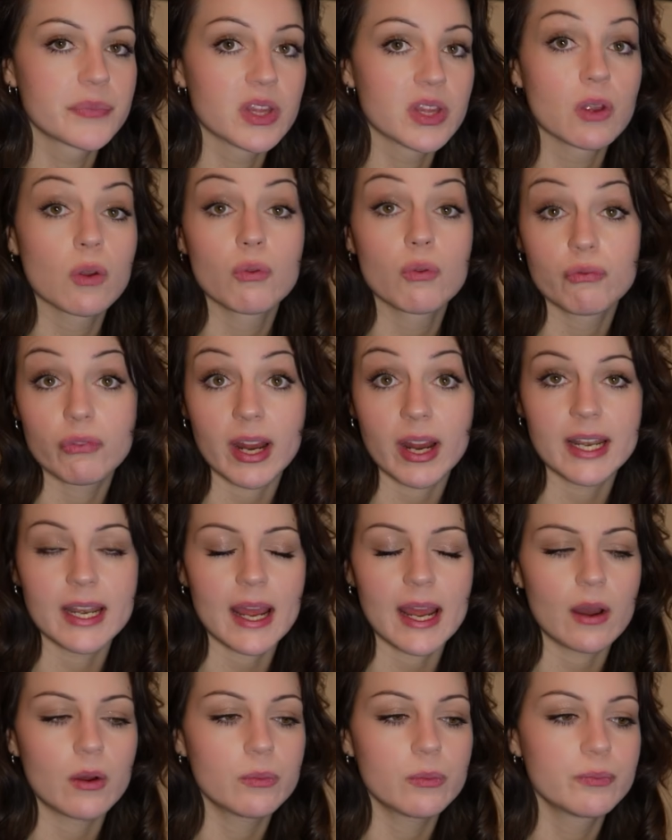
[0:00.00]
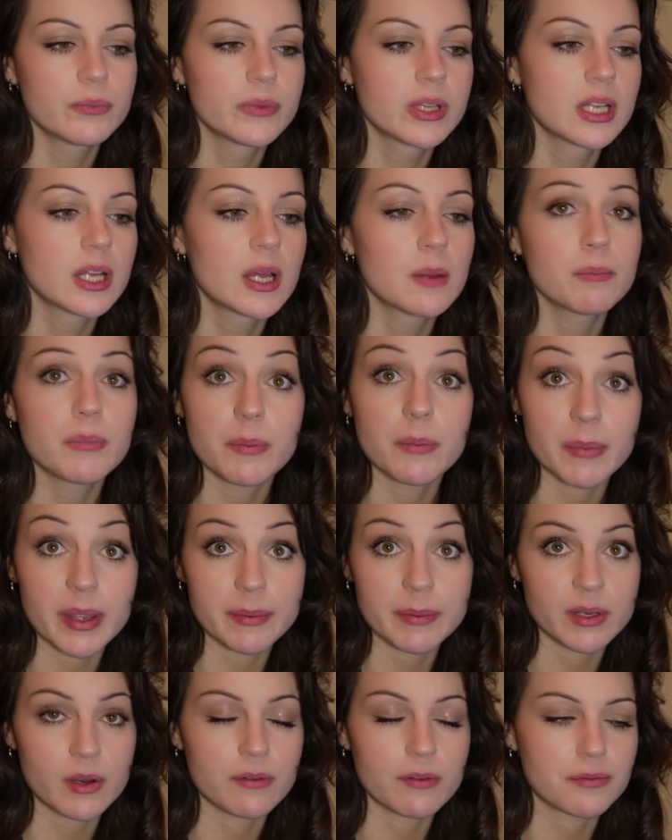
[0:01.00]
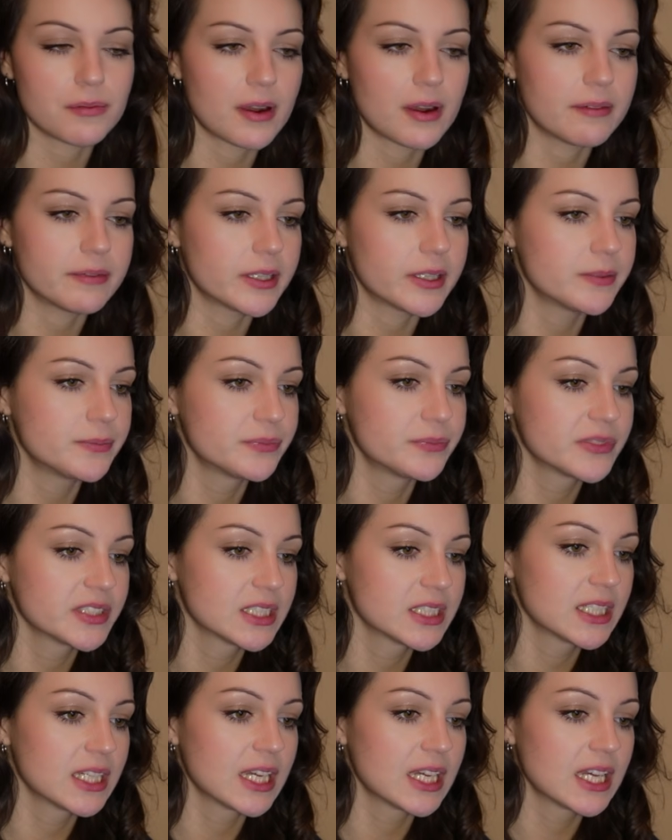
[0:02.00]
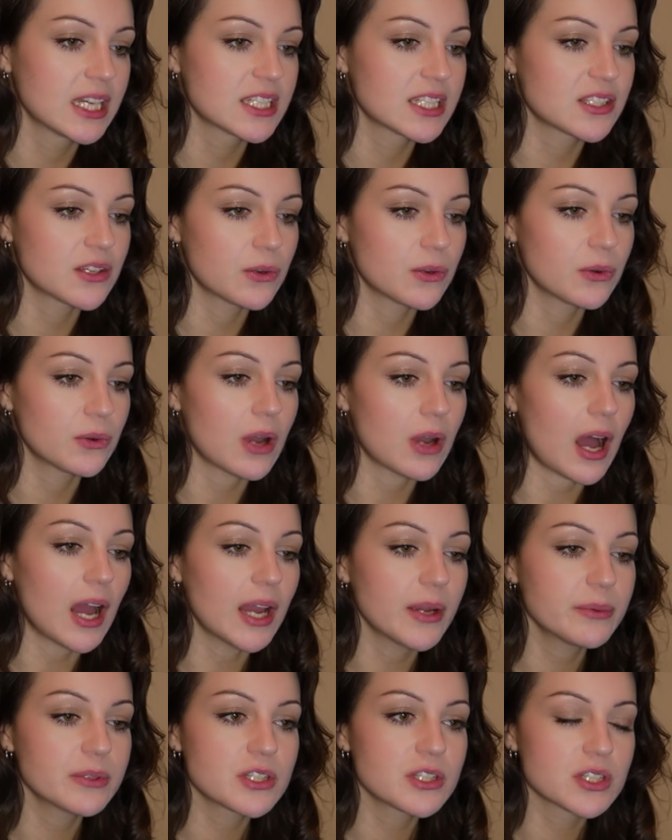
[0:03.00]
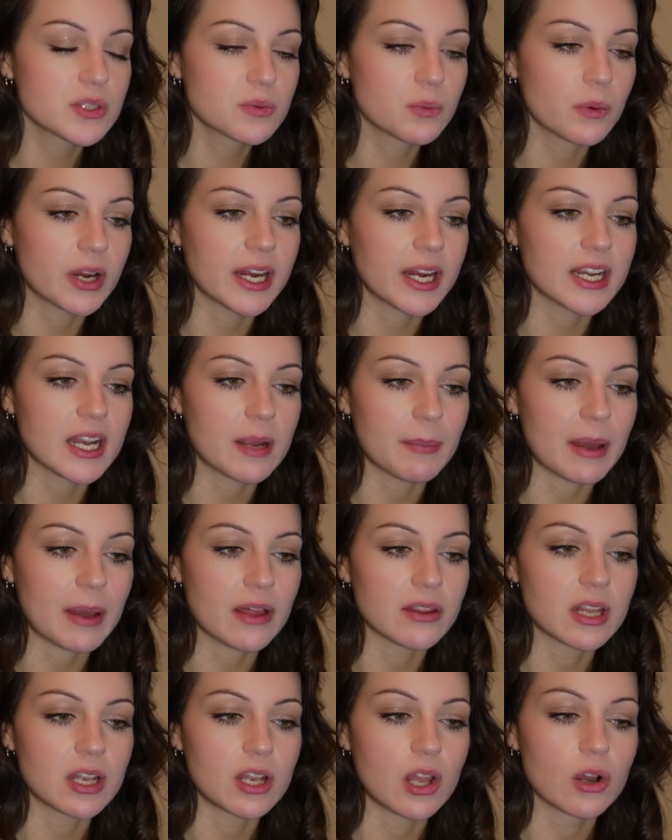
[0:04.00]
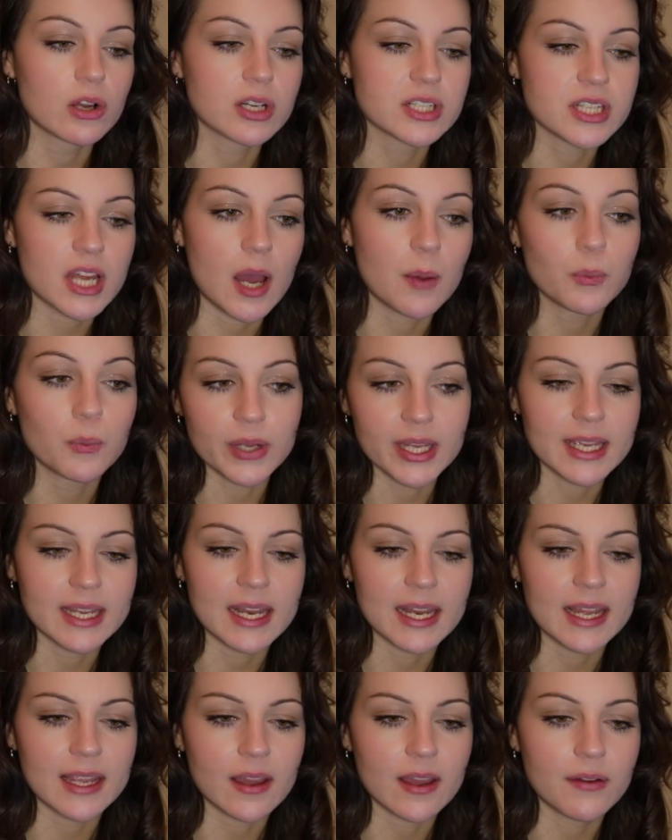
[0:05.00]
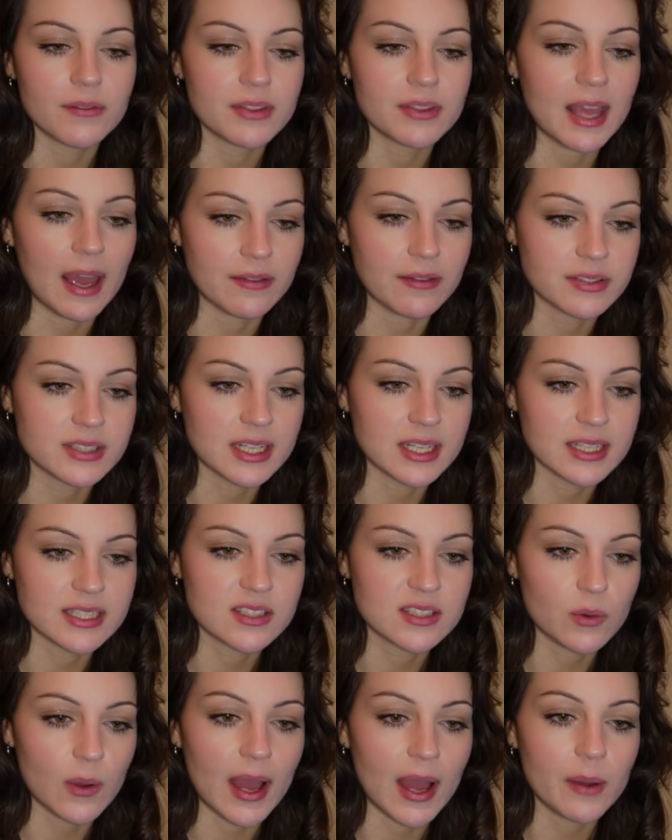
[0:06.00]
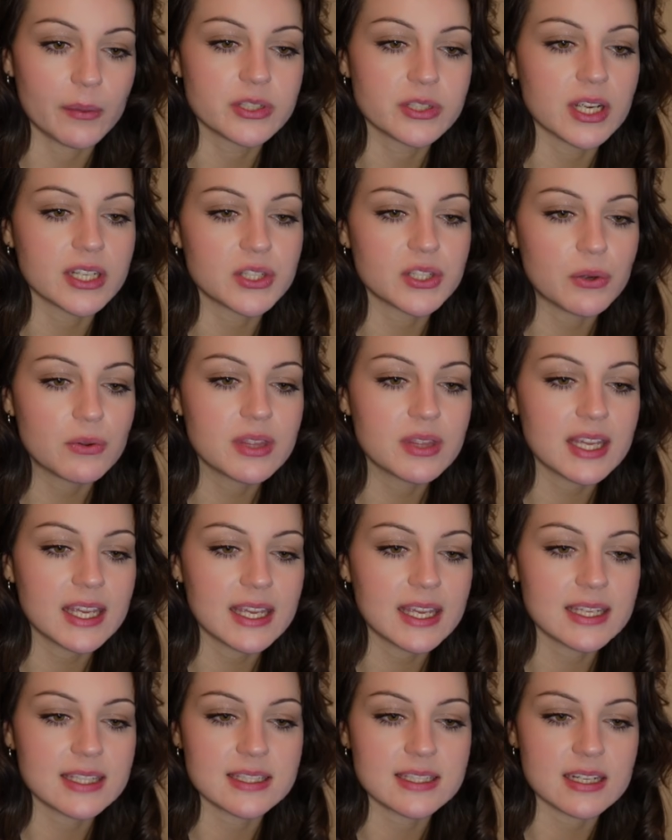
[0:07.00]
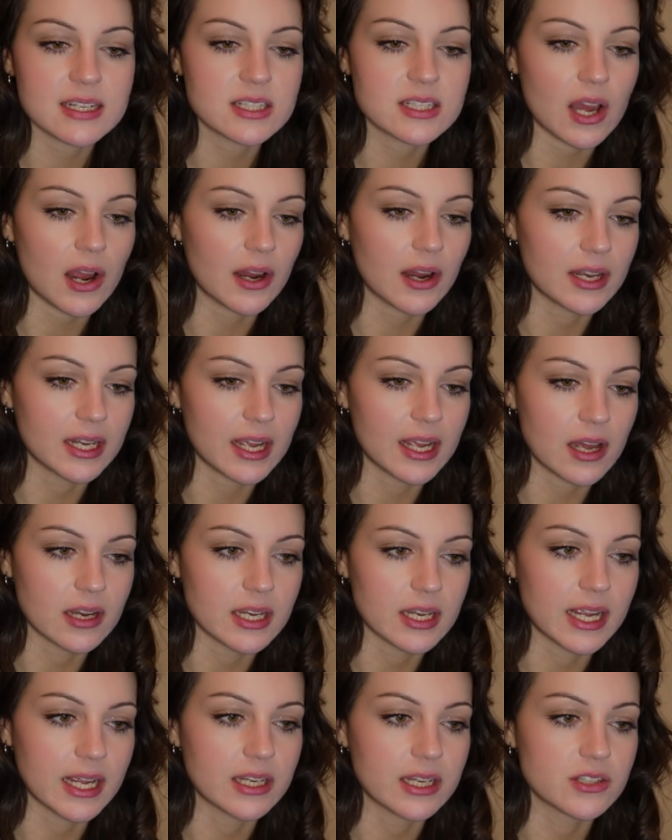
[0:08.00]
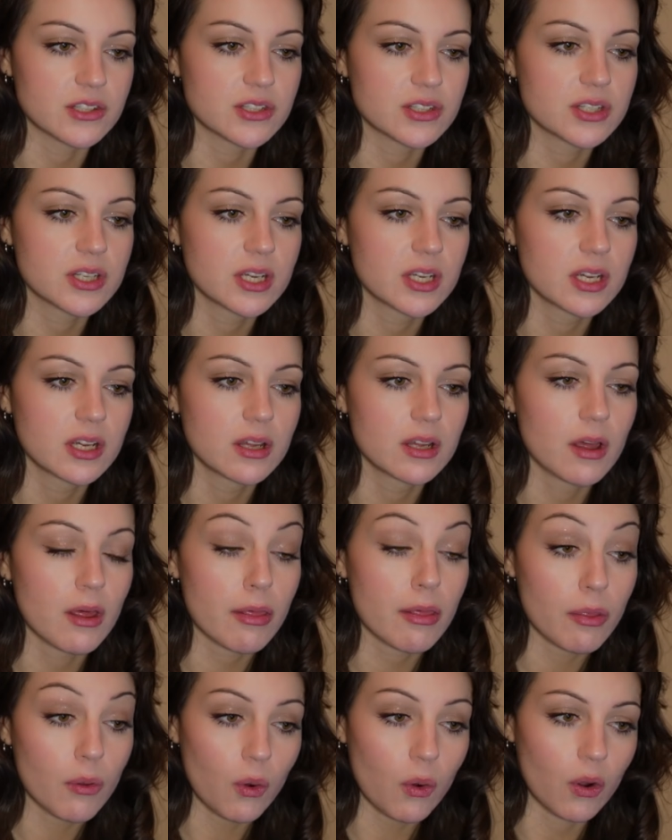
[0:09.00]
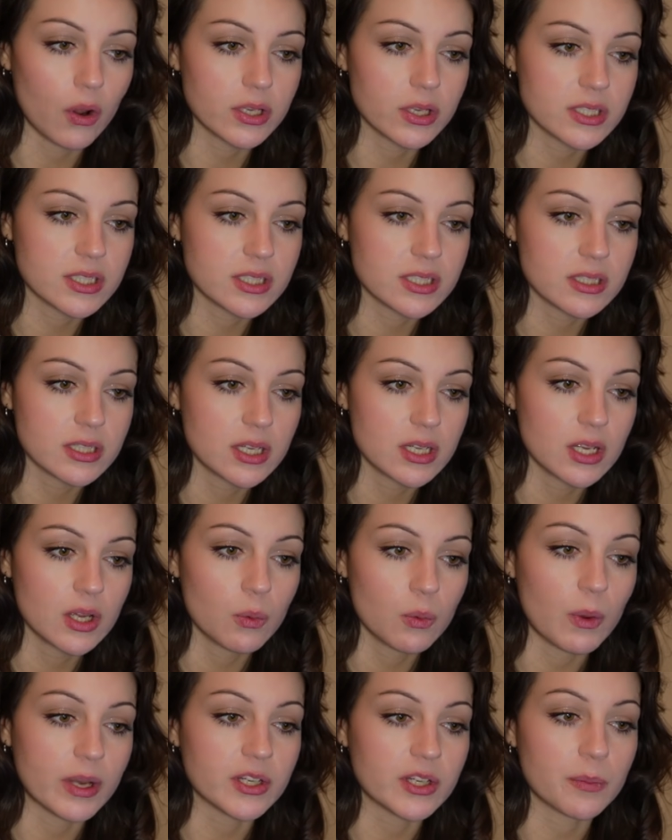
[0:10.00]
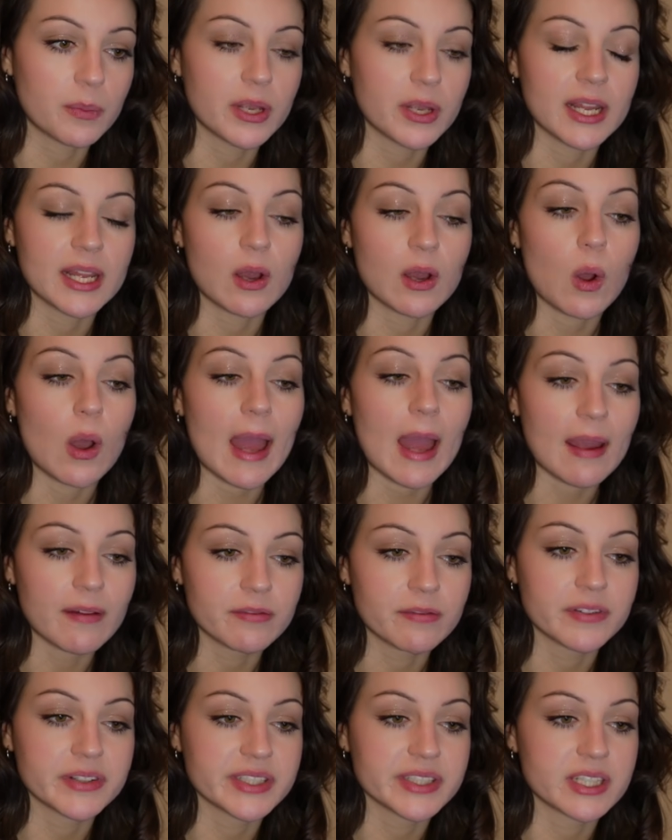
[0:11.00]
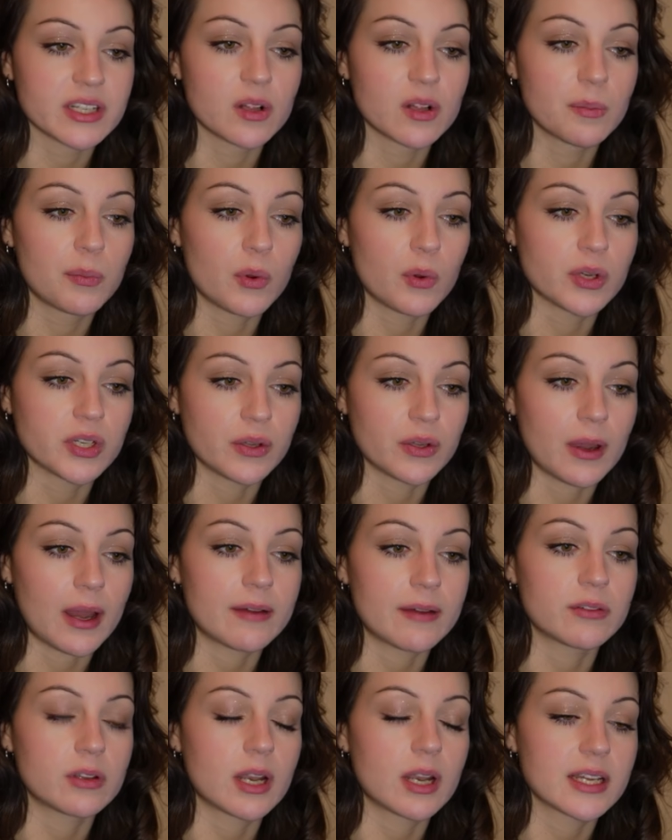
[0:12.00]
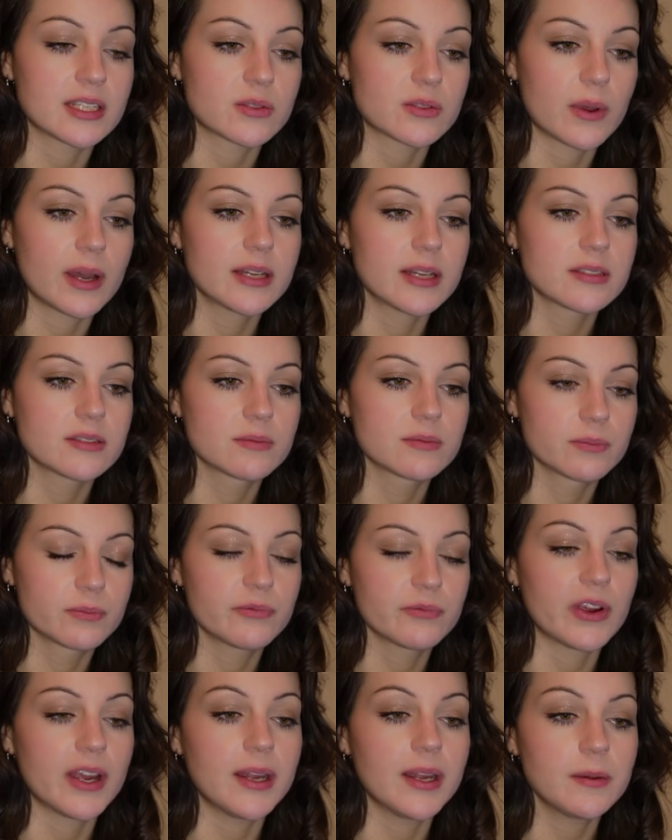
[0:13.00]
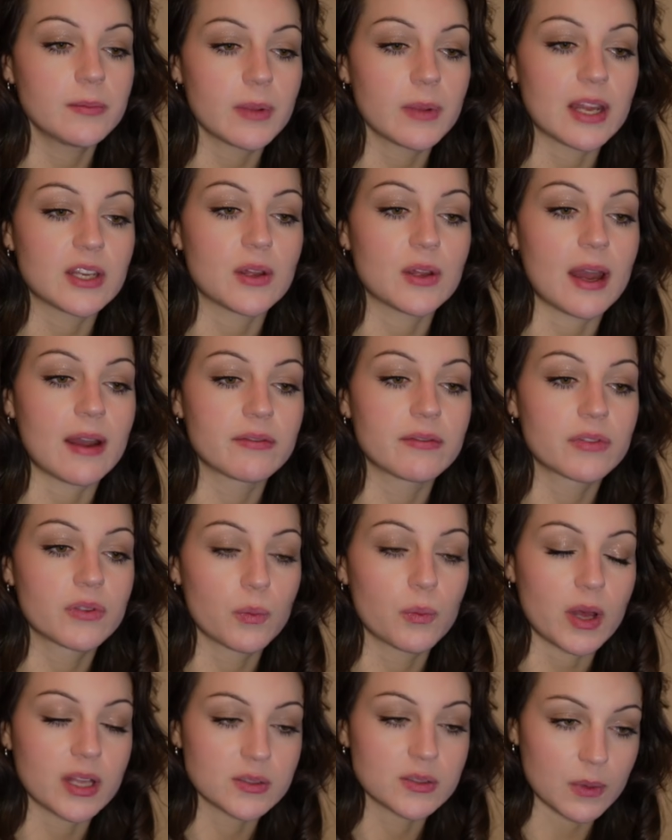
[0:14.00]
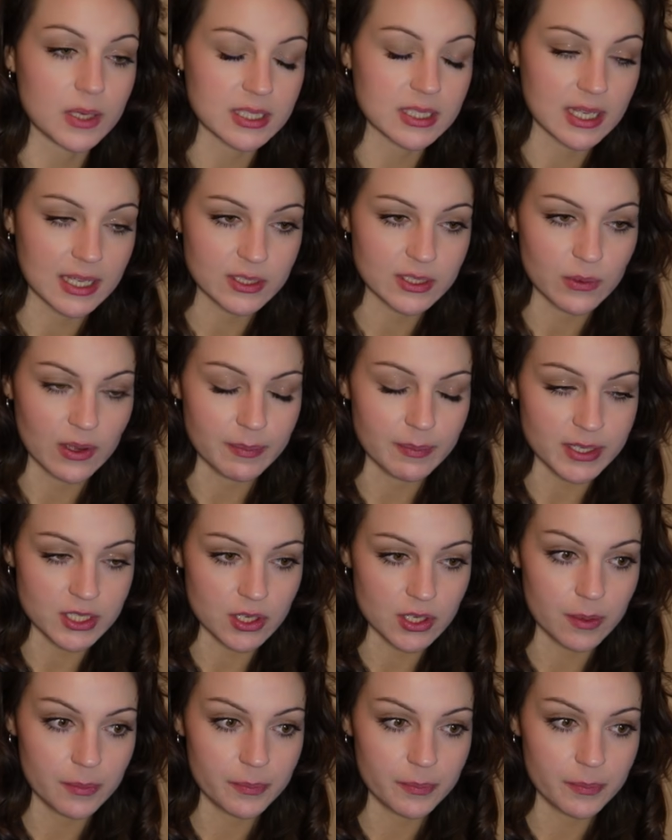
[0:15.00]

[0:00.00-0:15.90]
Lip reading: right now, but maybe not forever. So I was just worried about the long-term weakening of the f6 square, which I don't think is an entirely unhinged thought when you're putting every single pawn you have on light squares, right? And you have the world's worst light squared bishop.